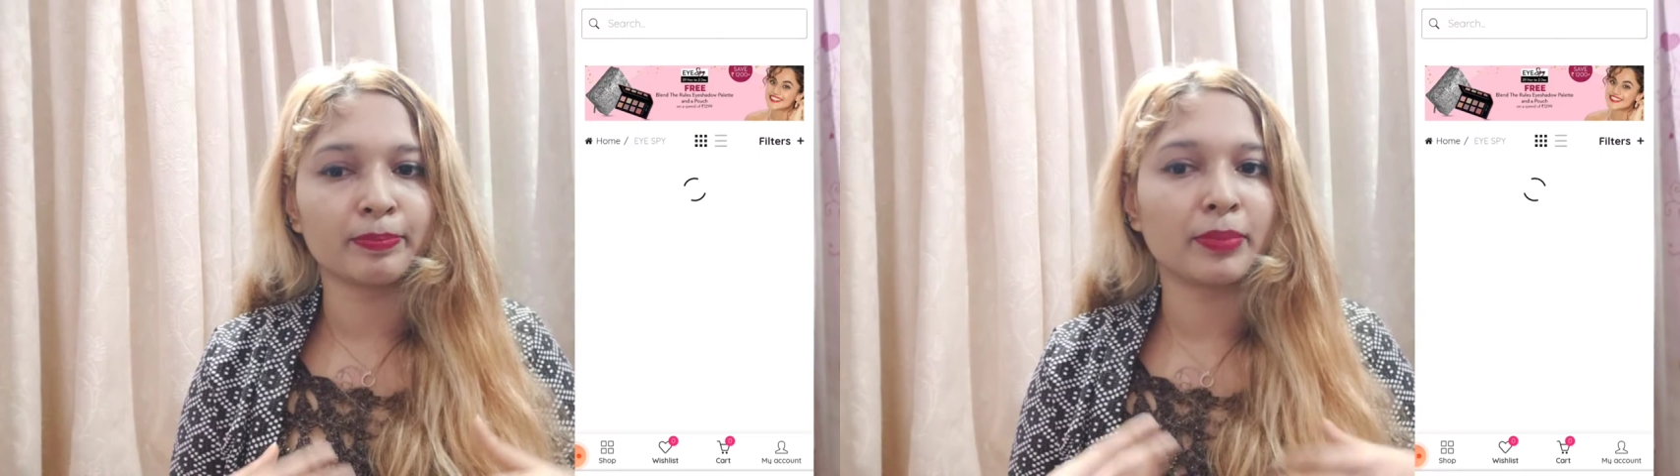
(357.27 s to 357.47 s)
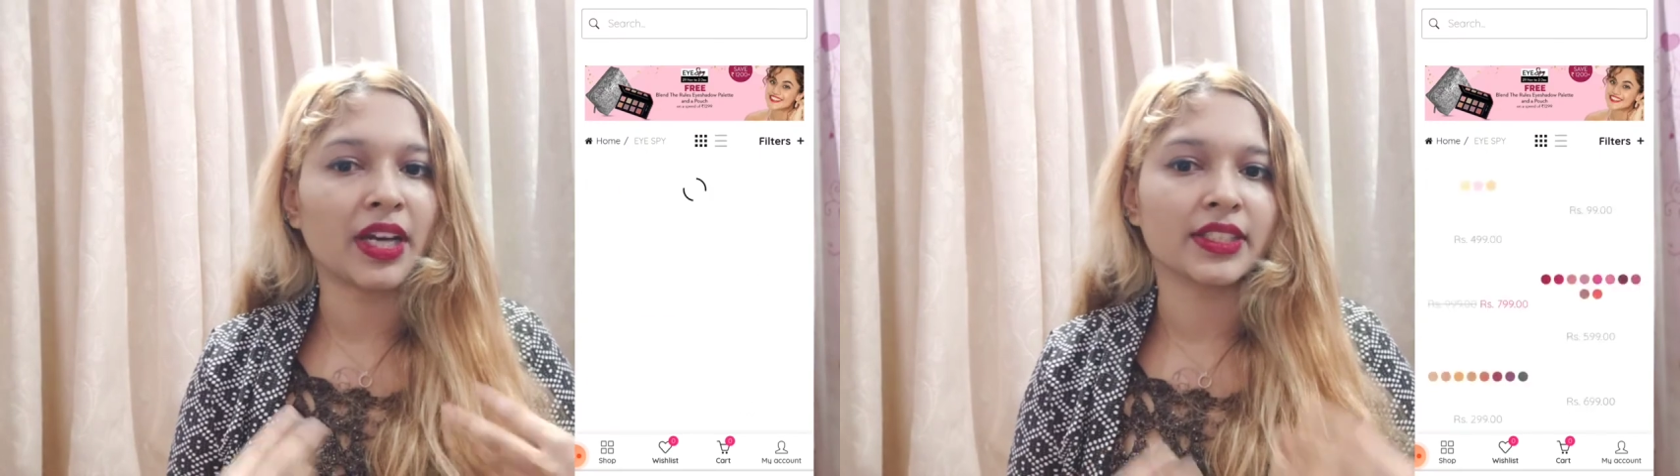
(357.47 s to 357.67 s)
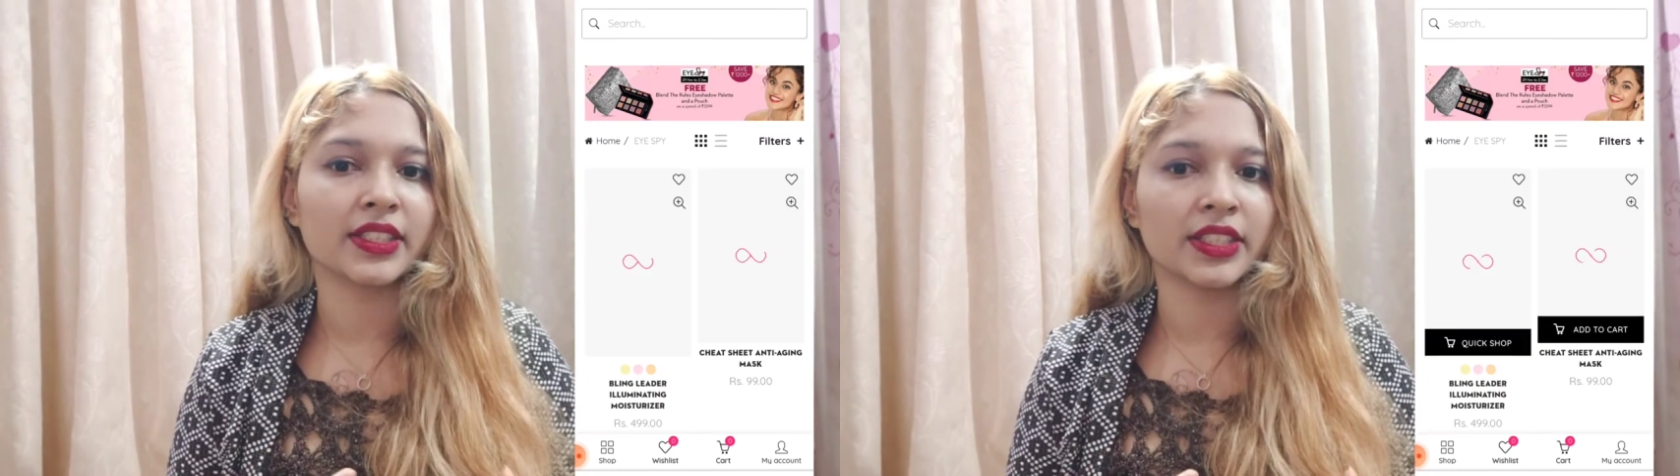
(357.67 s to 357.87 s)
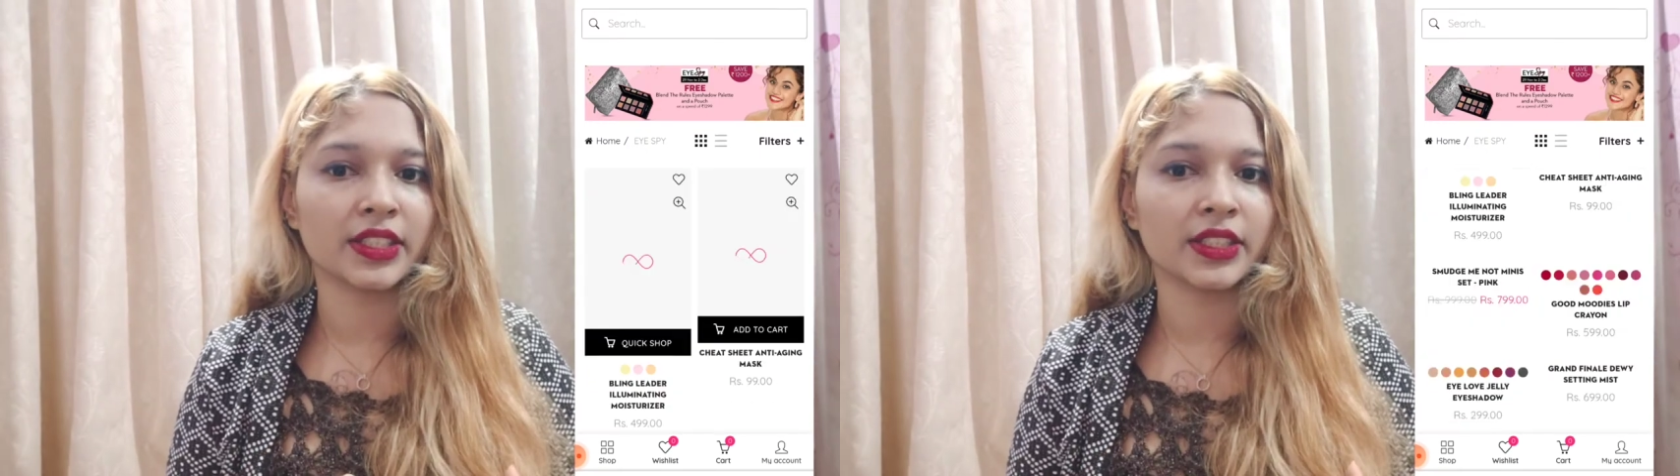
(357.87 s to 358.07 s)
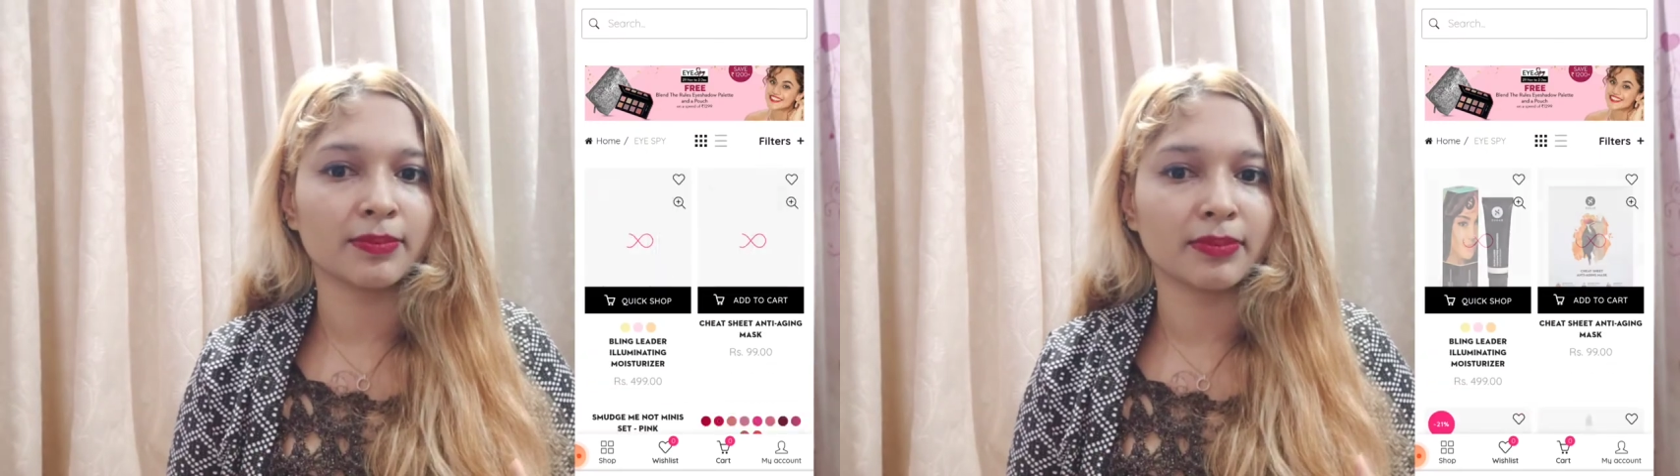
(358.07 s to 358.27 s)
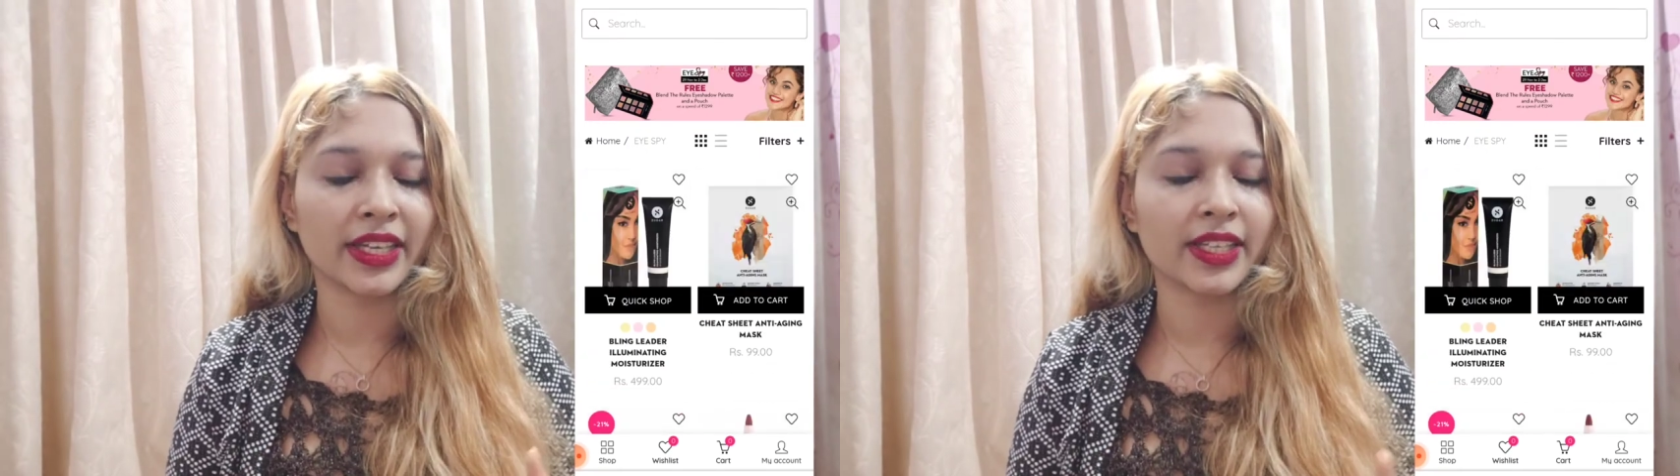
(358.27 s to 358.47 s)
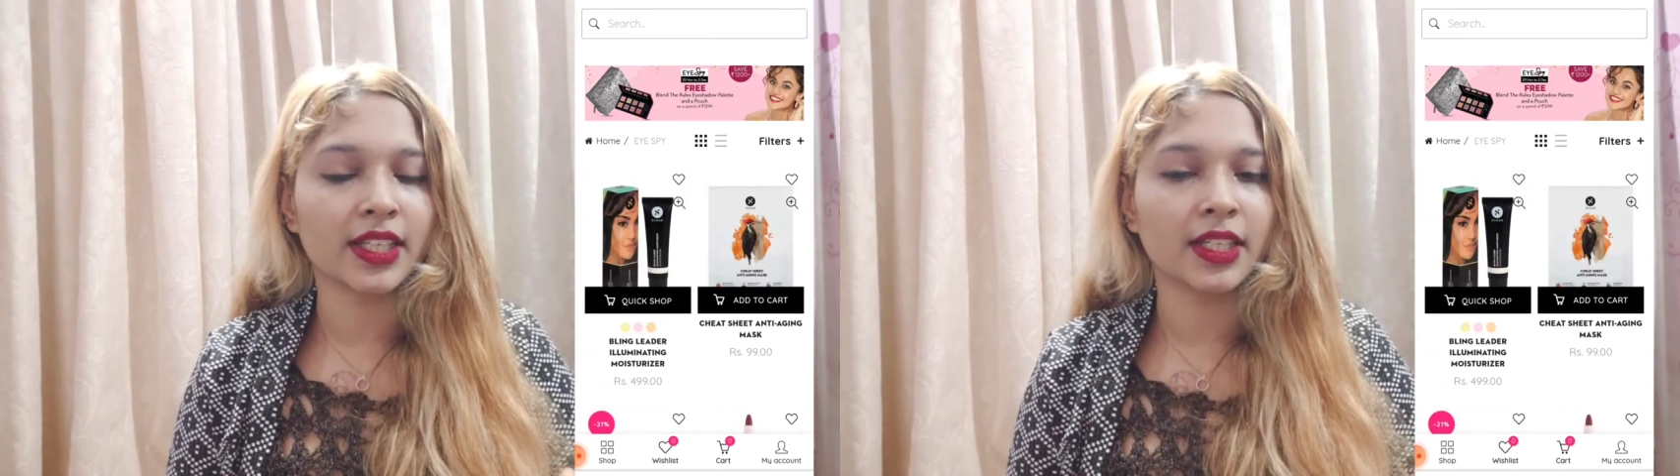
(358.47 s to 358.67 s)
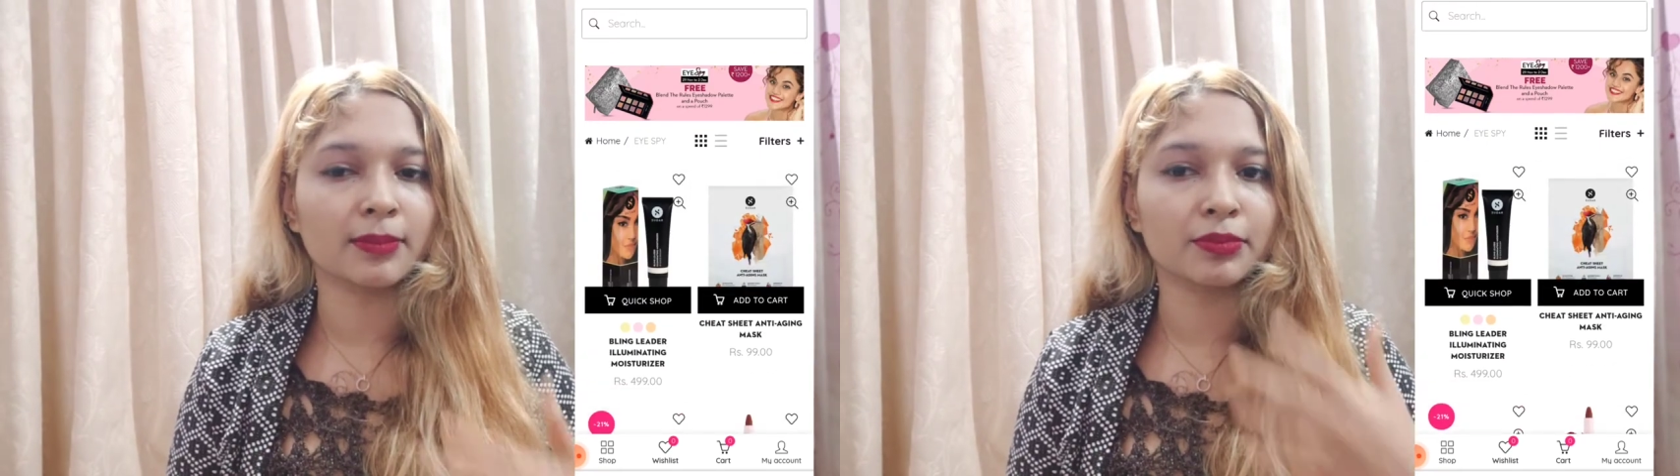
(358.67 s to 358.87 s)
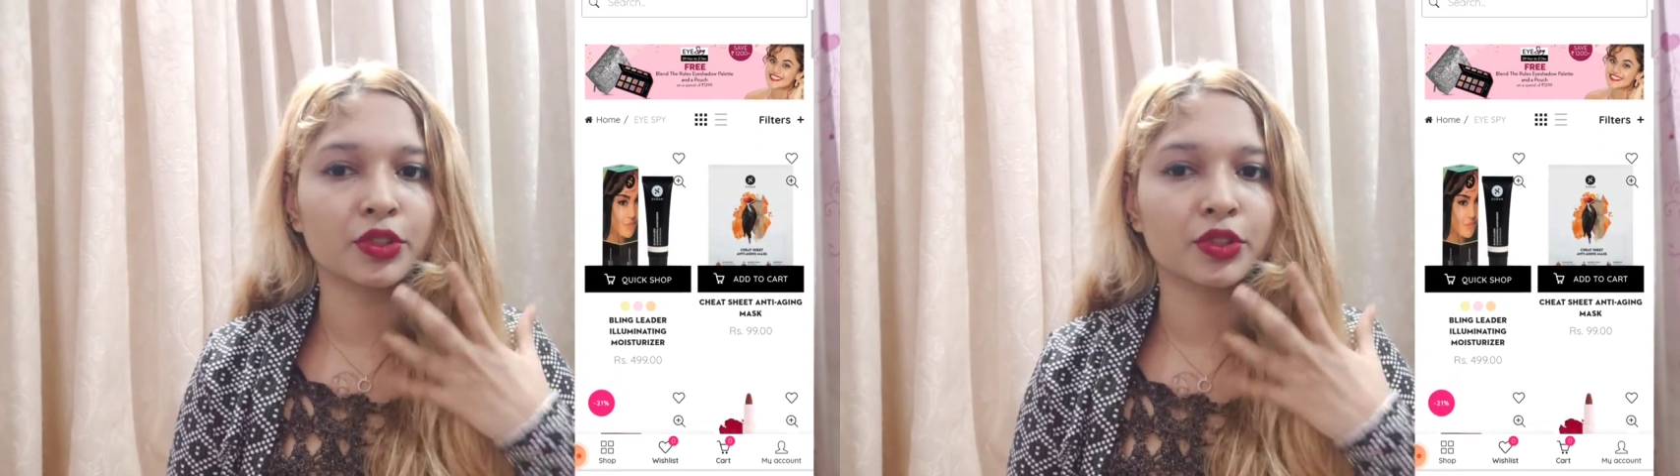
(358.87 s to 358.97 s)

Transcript: party makeup